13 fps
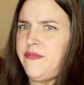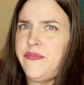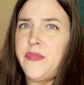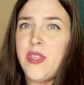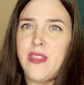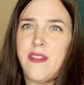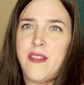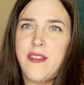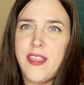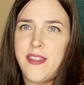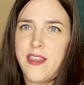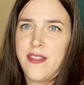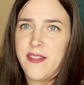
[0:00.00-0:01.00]
You can see
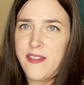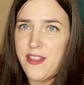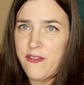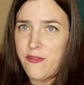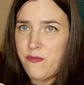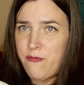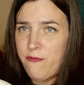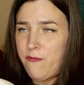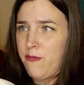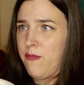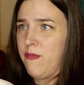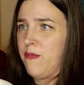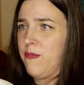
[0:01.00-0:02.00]
the stuff
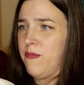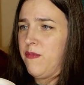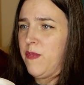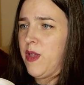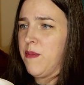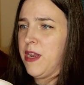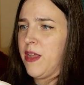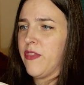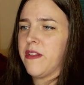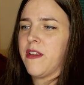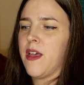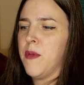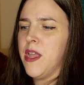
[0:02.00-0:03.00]
coming out the
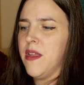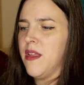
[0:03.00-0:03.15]
top.